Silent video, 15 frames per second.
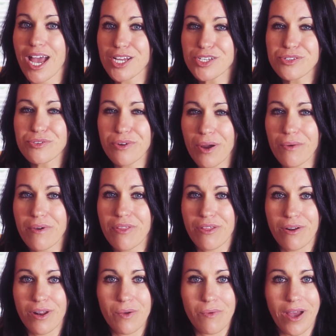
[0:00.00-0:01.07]
As you grow with
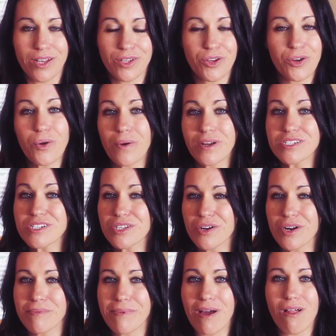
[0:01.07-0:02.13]
31, you're going to
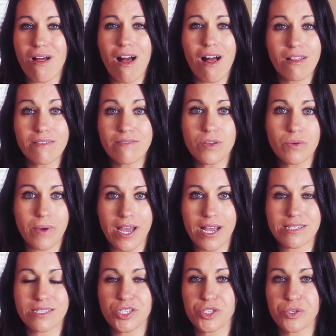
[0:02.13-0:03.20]
learn about all of the
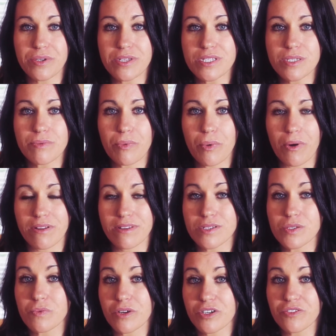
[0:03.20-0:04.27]
ways that you can support
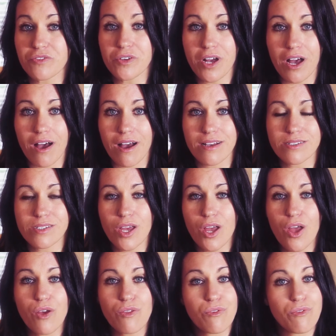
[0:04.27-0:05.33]
this wonderful cause
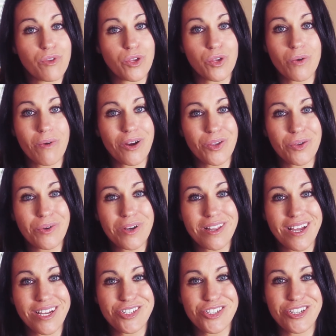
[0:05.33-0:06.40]
through the URU
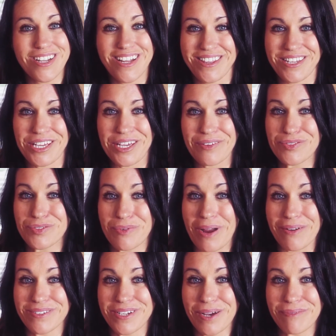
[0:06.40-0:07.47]
collection and the Gives
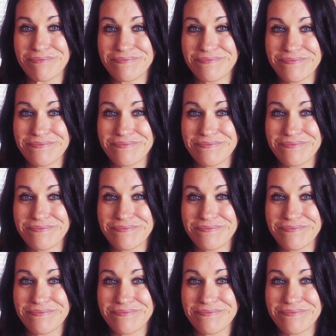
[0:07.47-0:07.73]
Roundup.